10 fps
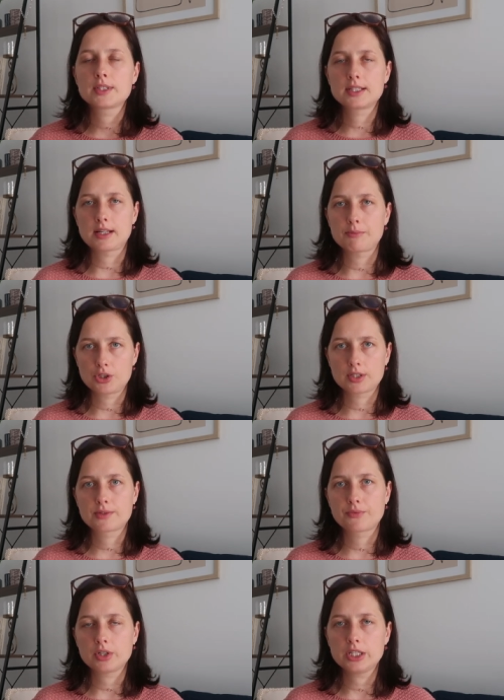
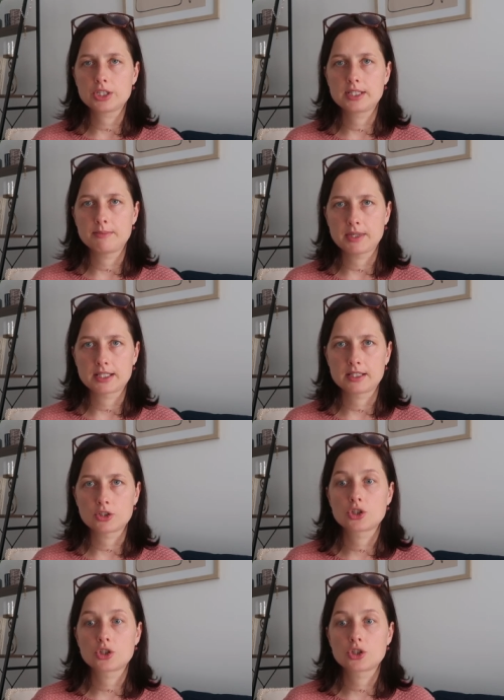subjects for each semester.